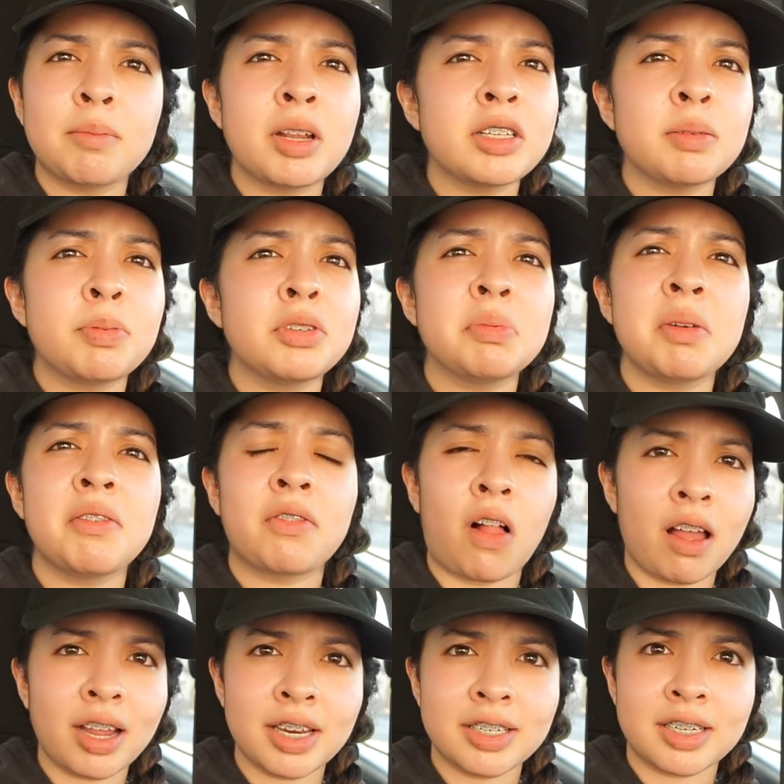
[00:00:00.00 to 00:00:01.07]
I'm not supposed to be
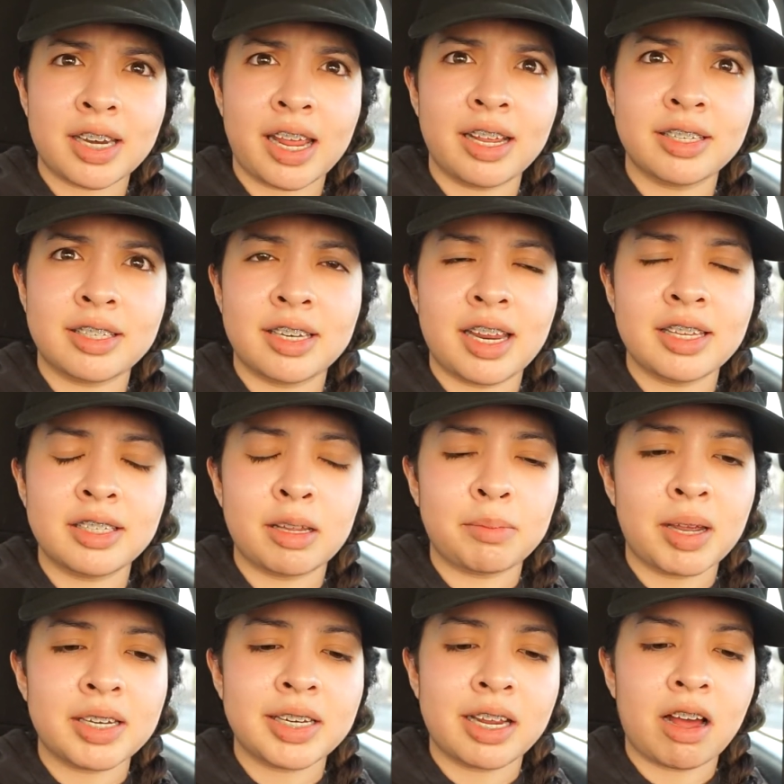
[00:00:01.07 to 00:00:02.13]
vlogging today because today's not
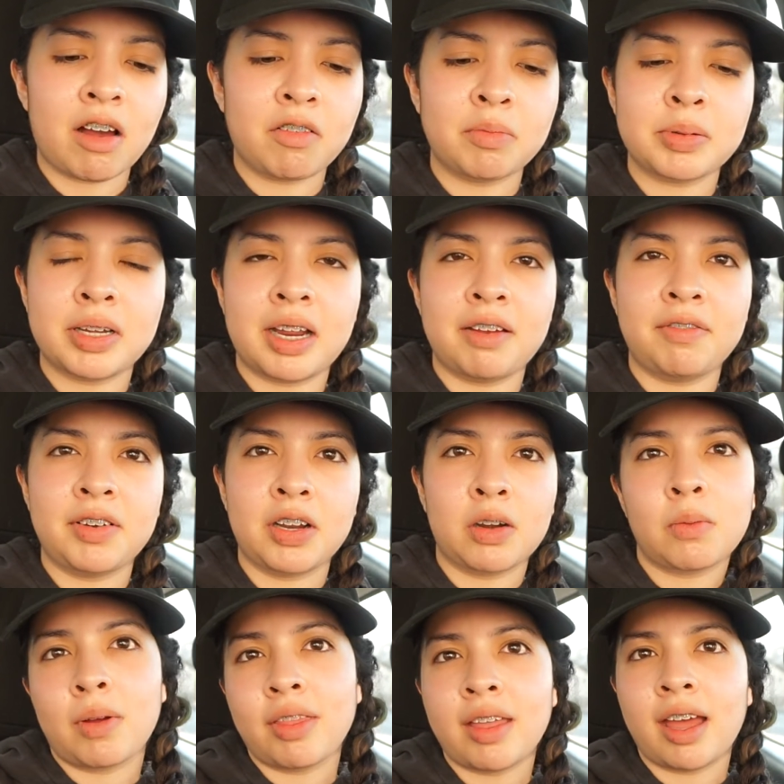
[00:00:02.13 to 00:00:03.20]
my day off, but I
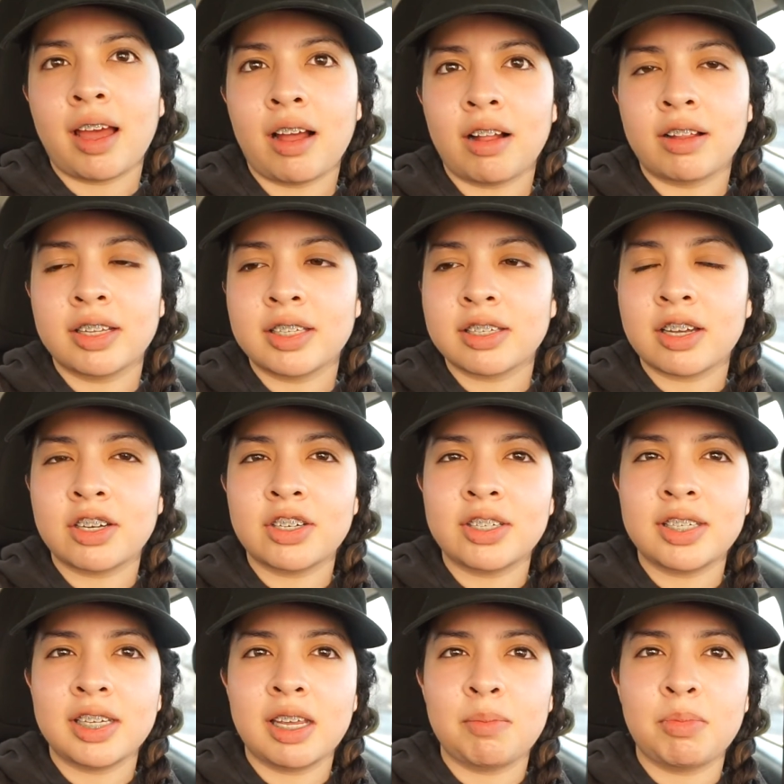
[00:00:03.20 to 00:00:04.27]
figured, what the hell, it's good
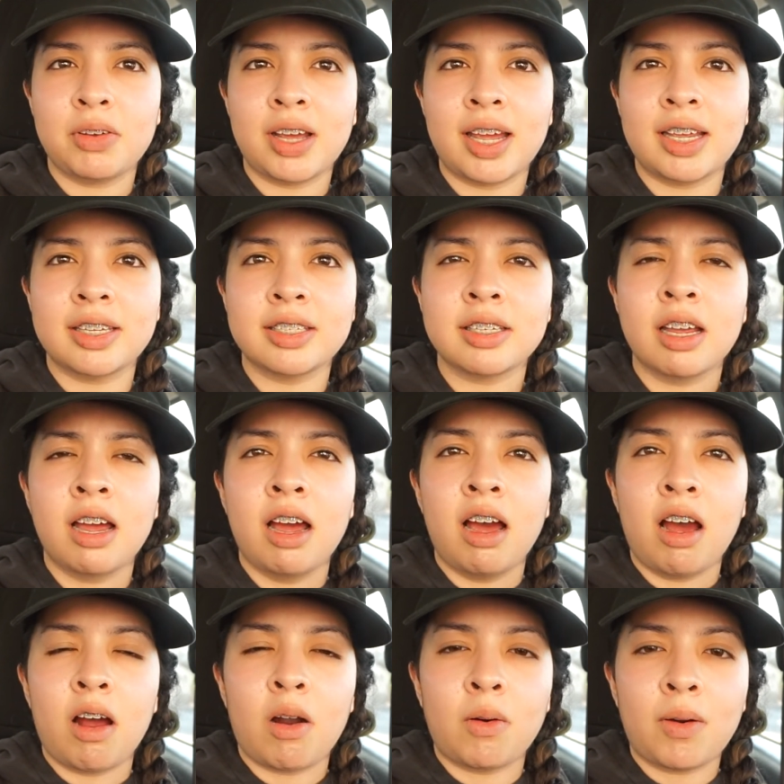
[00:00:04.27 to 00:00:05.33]
just to keep you guys
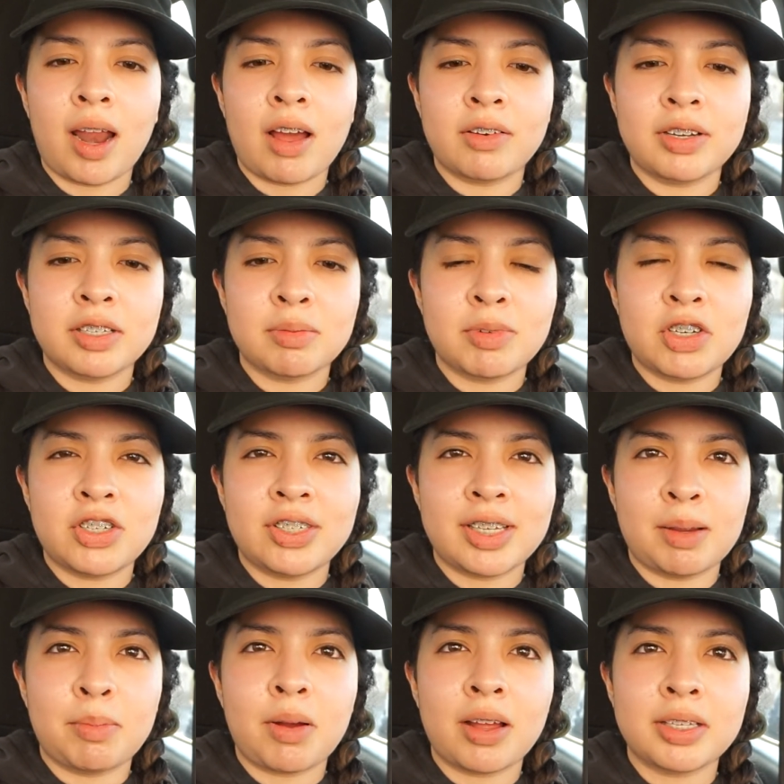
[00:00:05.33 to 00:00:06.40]
around as much
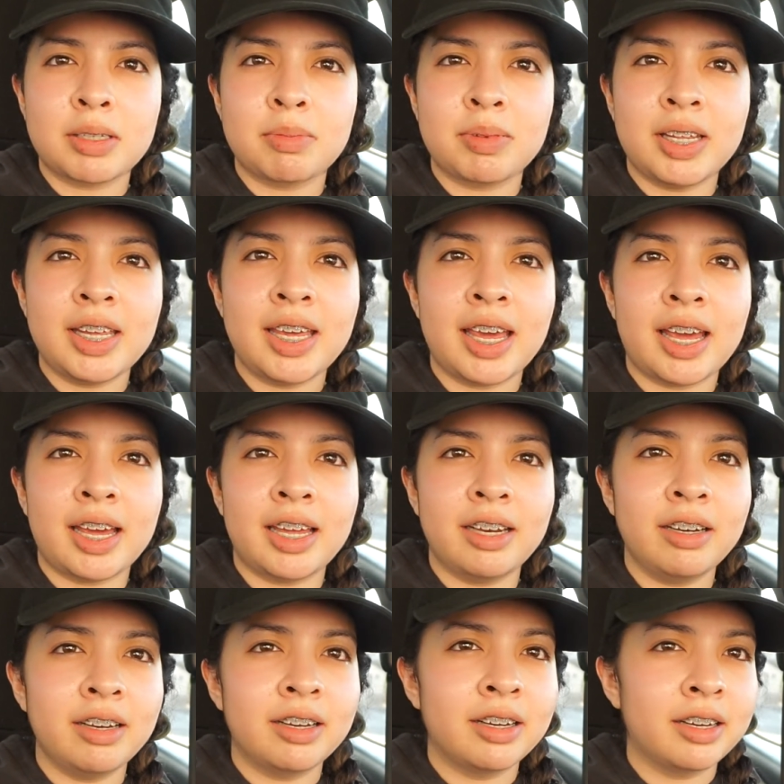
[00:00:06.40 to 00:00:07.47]
as I possibly can.